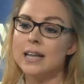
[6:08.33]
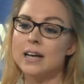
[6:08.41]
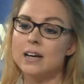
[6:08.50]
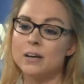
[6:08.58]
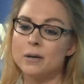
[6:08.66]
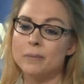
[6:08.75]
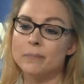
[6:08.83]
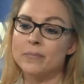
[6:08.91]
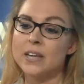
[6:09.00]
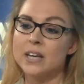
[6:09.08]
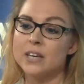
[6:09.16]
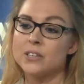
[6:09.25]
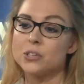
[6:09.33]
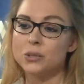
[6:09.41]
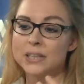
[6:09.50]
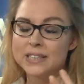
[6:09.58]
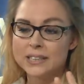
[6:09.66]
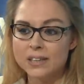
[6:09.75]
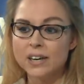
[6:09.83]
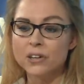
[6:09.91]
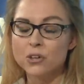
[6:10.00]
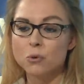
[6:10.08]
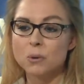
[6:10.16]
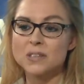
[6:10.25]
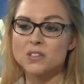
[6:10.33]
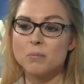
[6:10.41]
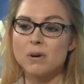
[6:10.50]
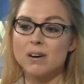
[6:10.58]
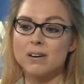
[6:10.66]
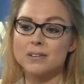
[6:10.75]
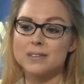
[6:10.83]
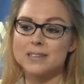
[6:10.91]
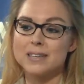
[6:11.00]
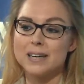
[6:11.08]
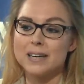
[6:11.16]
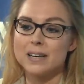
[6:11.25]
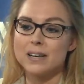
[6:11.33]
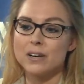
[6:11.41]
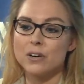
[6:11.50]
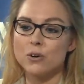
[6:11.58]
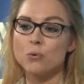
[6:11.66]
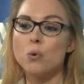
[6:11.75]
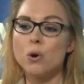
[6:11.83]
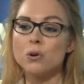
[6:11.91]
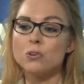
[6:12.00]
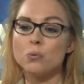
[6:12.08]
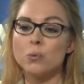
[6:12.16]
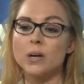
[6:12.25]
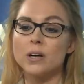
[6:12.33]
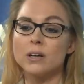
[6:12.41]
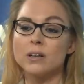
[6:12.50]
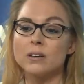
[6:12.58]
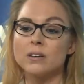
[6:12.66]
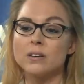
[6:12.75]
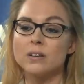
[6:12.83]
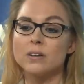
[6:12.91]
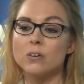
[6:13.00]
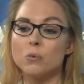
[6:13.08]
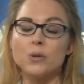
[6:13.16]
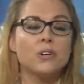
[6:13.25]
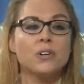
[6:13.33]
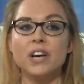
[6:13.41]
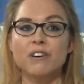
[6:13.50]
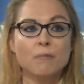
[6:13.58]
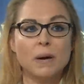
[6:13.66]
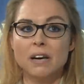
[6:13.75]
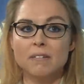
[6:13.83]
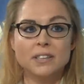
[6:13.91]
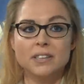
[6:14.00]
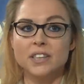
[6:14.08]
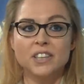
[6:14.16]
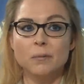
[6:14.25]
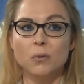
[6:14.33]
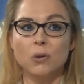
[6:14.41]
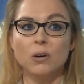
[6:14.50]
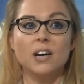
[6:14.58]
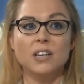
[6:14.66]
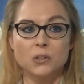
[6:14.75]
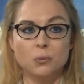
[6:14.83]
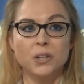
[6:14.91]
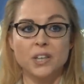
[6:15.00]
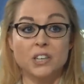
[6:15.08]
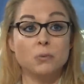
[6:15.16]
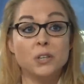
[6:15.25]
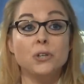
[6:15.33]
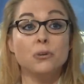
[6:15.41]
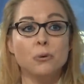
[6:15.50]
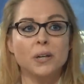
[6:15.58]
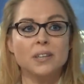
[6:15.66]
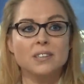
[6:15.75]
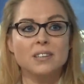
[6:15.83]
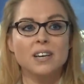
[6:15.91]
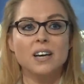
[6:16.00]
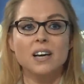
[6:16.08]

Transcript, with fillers: Um, so this scenario was about a world where we don't have privacy anymore as we, as we knew it.